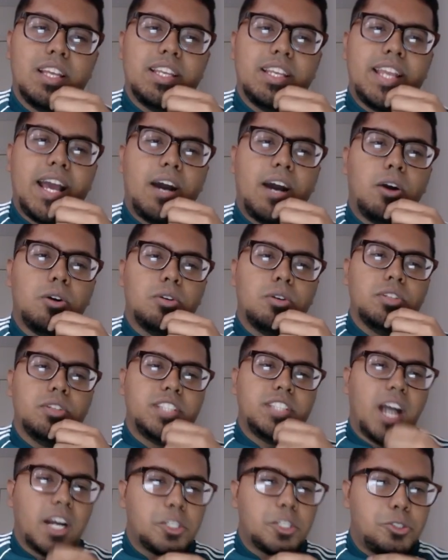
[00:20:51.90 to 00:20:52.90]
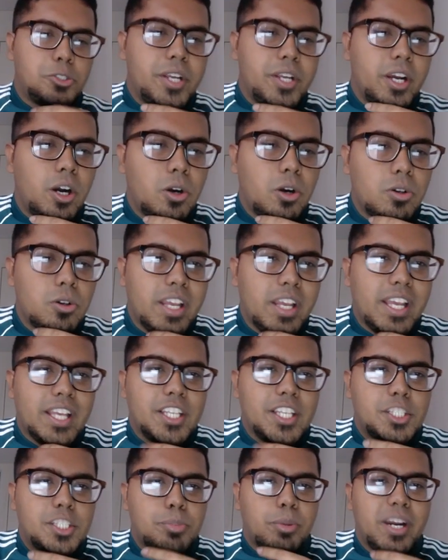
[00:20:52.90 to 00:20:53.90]
Now, Dugtrio
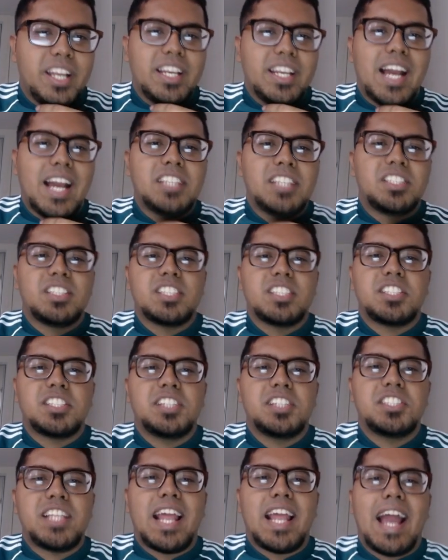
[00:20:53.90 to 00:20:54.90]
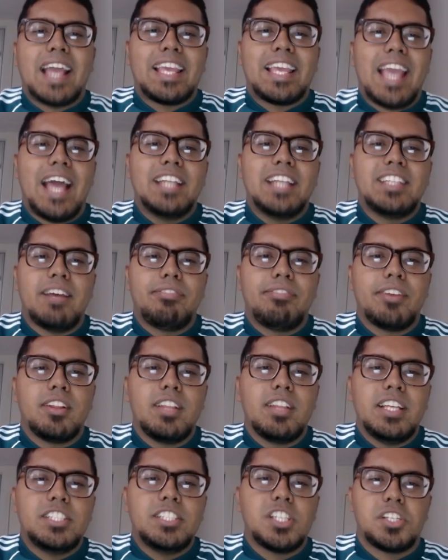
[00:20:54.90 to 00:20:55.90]
is pretty nice in the sense that I can
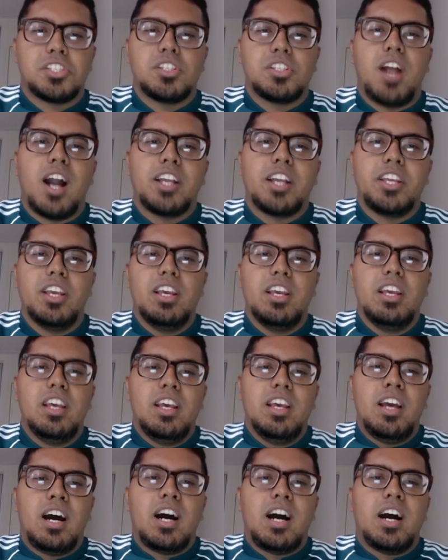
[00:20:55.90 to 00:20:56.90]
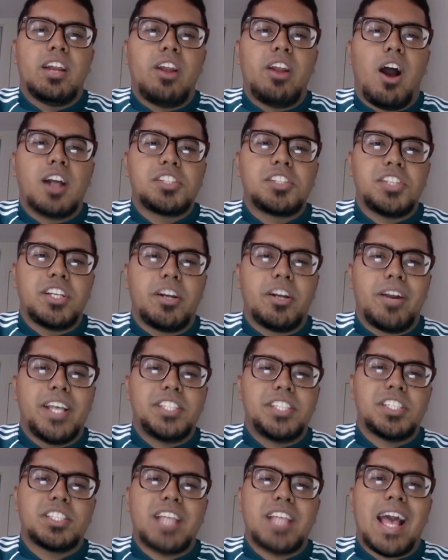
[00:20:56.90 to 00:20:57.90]
definitely just knock
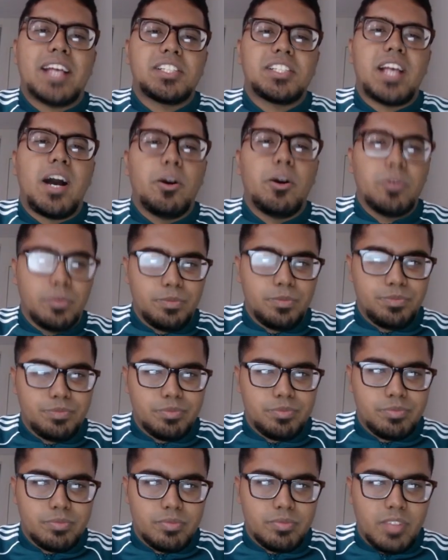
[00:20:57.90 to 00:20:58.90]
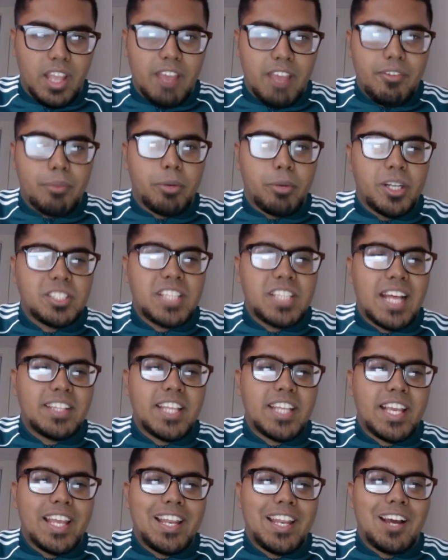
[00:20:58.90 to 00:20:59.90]
Cinderace's ass out if he brings
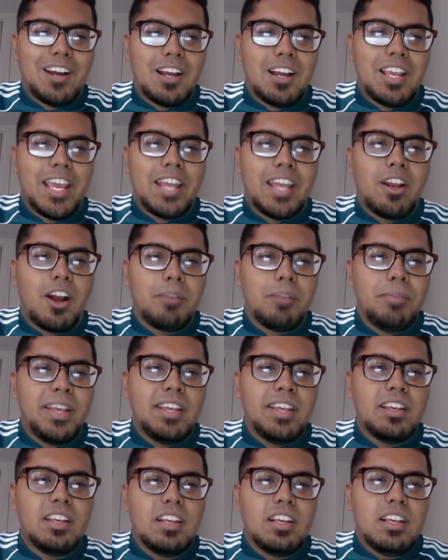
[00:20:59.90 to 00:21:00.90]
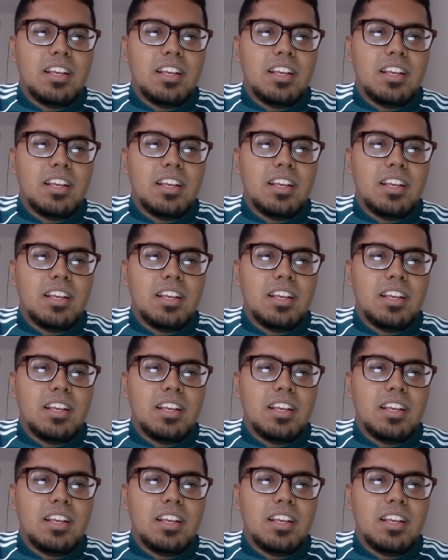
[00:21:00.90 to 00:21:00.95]
that thing in on me,